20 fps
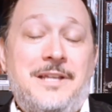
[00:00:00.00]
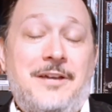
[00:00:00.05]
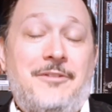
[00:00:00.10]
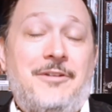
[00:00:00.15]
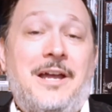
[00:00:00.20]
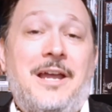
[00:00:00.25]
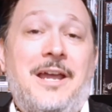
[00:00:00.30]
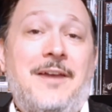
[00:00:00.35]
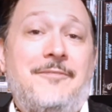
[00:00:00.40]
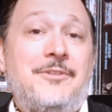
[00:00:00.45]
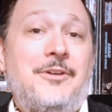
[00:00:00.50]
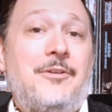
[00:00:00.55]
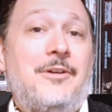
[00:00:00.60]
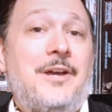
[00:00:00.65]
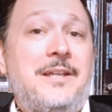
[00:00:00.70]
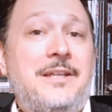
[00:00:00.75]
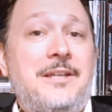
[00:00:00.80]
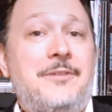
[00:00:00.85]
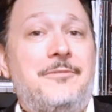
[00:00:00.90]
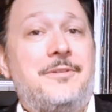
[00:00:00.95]
Now, I have no
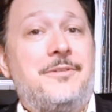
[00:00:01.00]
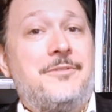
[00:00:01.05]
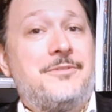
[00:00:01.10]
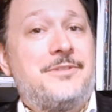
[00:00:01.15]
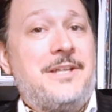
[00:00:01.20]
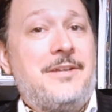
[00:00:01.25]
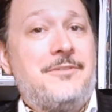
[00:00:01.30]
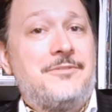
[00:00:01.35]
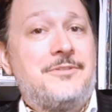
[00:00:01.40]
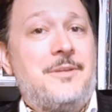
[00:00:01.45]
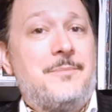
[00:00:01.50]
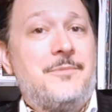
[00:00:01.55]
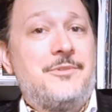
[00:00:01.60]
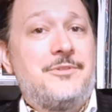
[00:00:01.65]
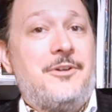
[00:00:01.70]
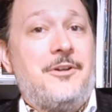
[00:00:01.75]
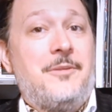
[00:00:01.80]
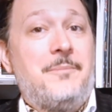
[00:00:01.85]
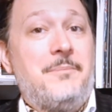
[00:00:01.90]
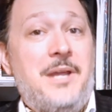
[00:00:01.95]
idea what their sales
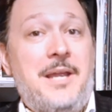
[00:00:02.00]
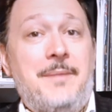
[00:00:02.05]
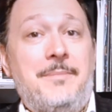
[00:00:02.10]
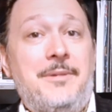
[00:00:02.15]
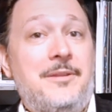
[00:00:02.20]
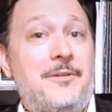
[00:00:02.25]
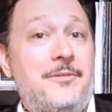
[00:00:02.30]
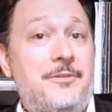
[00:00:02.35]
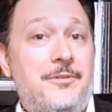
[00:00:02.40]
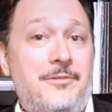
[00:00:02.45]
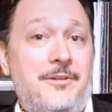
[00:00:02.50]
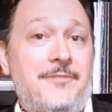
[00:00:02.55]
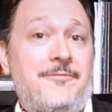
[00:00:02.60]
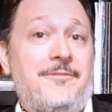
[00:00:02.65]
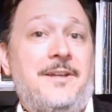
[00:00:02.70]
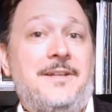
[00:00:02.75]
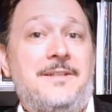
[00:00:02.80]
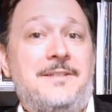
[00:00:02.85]
numbers are. Maybe they're doing